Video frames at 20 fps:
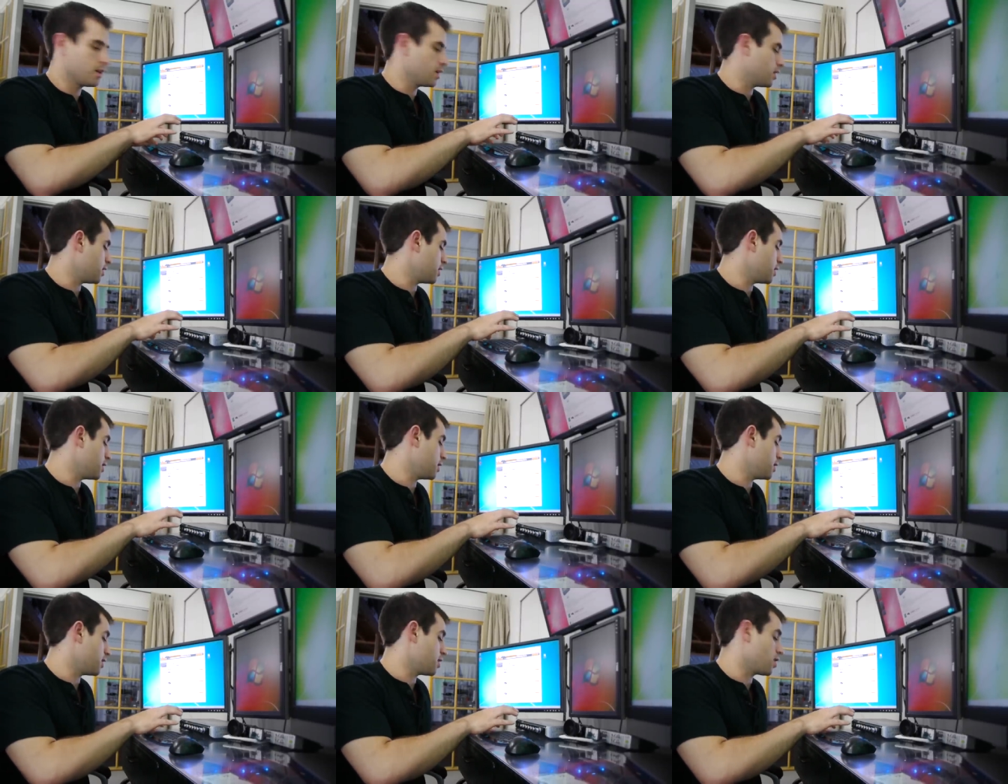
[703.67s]

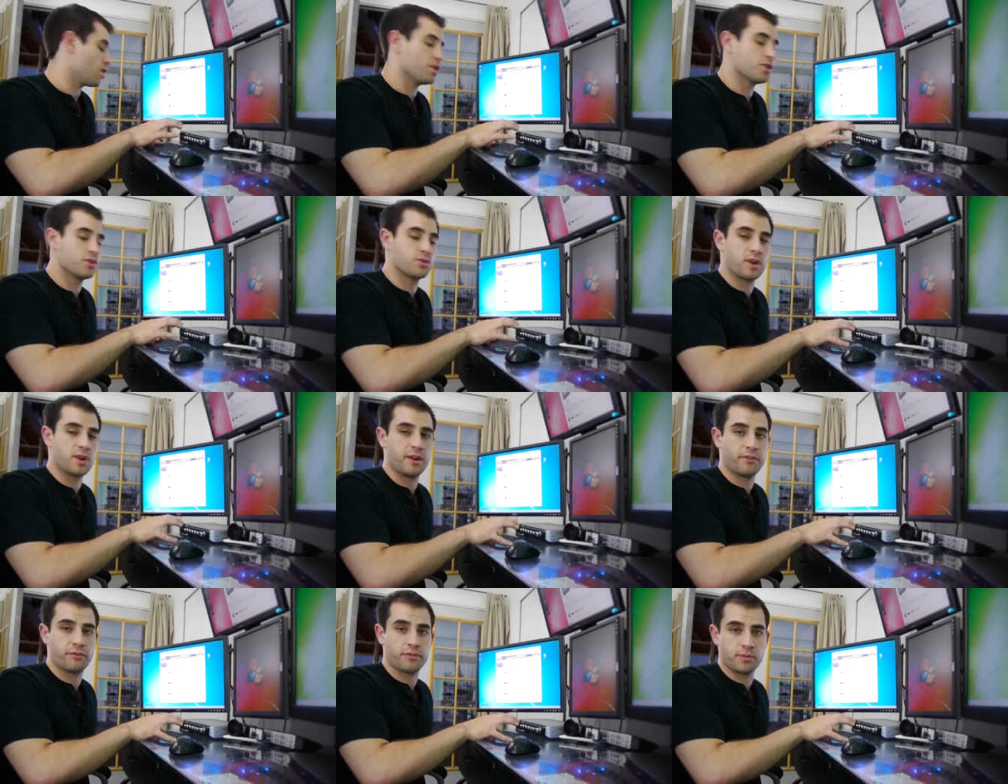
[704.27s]
uh, hard
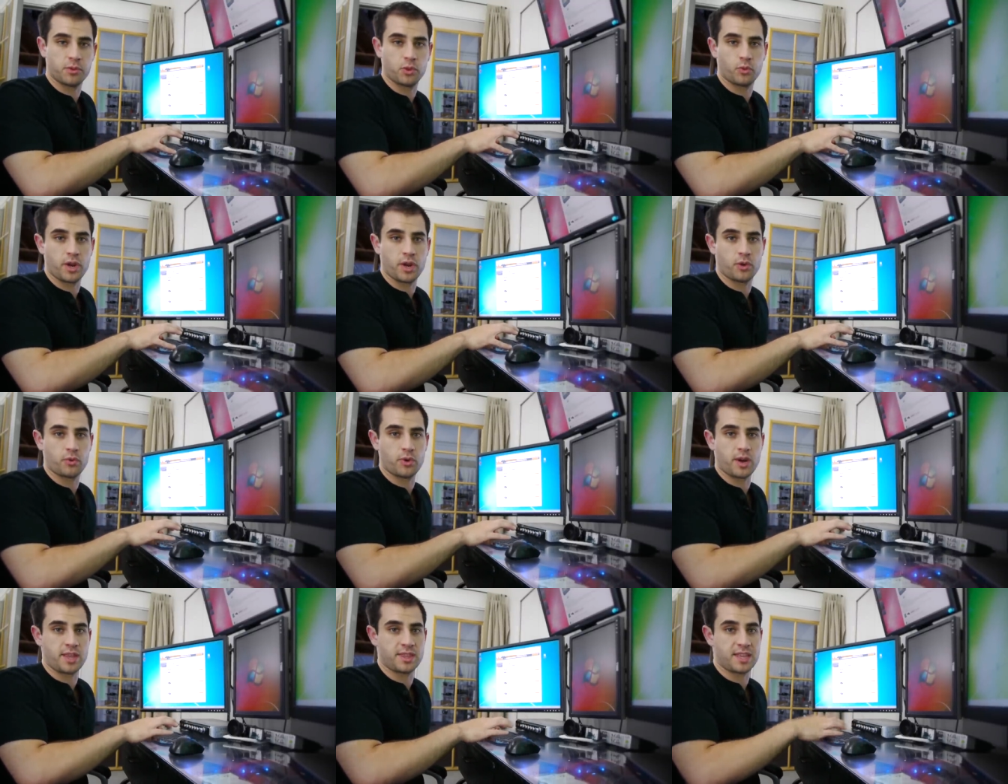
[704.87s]
drive from the
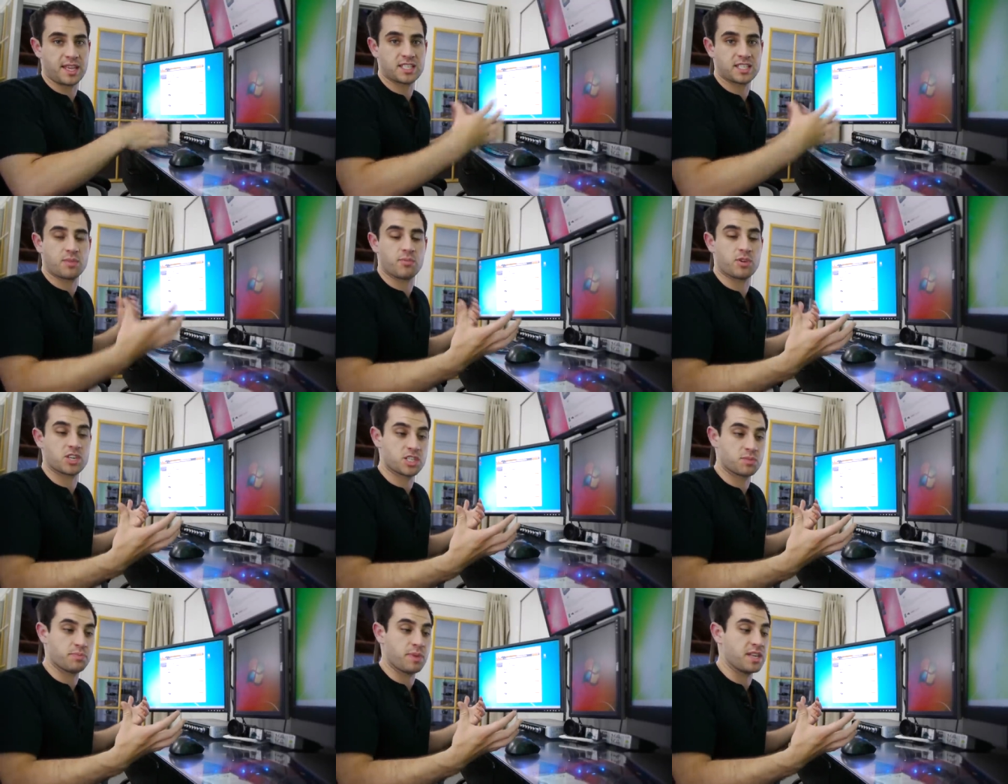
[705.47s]
RAID array, and that's how
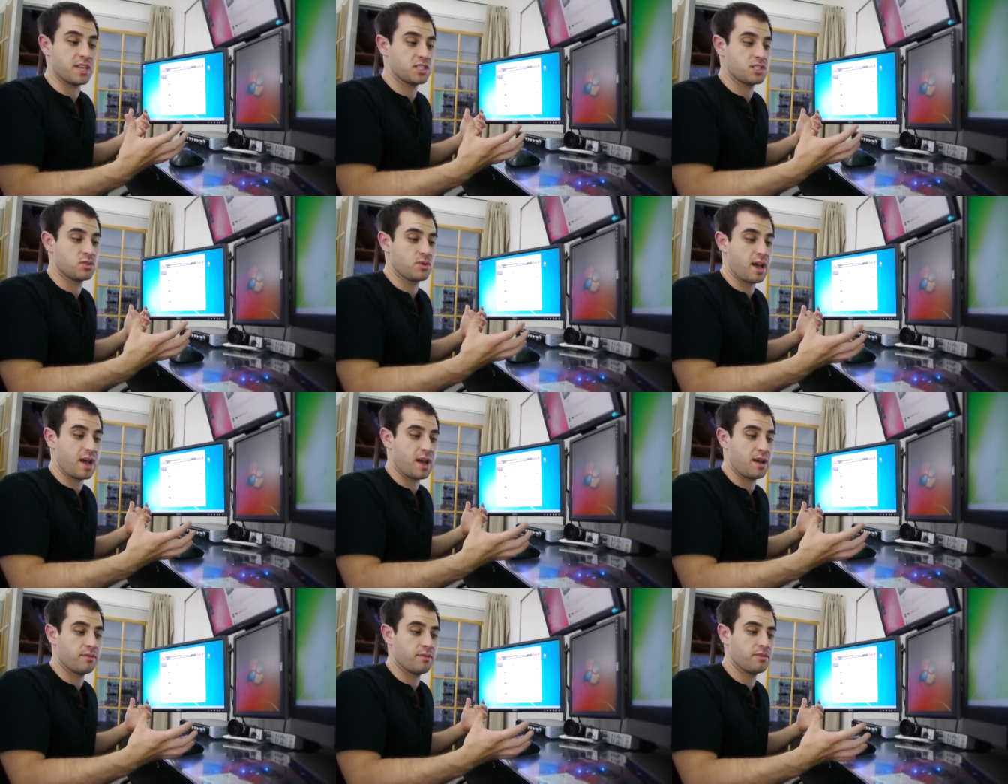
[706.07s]
much space you
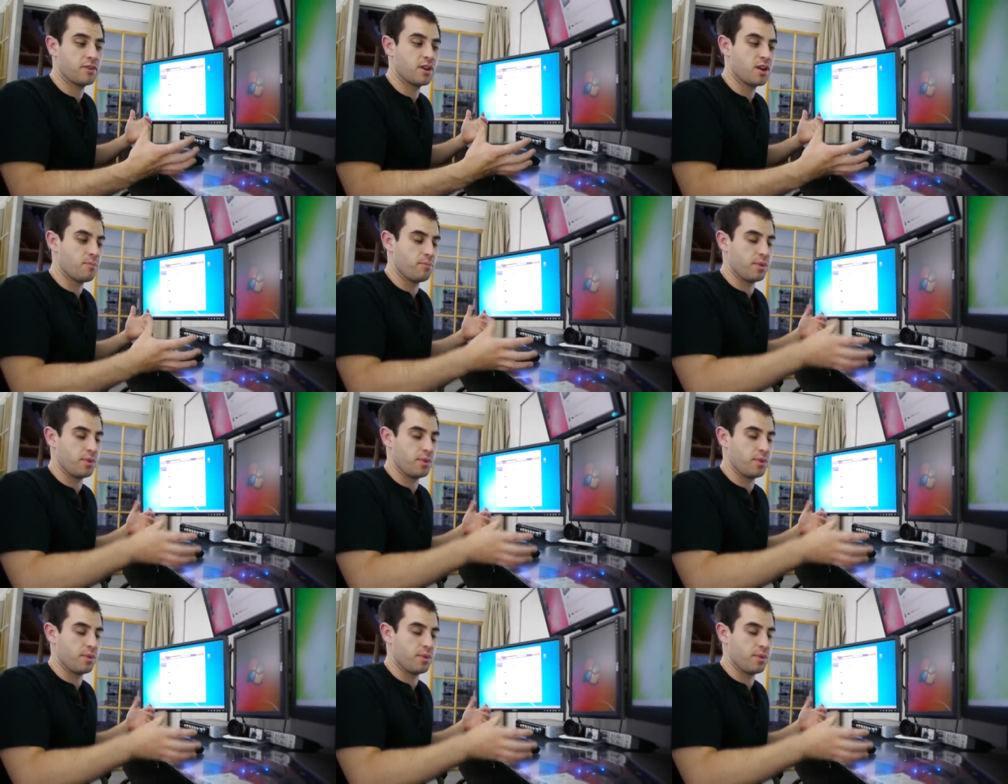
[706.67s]
have,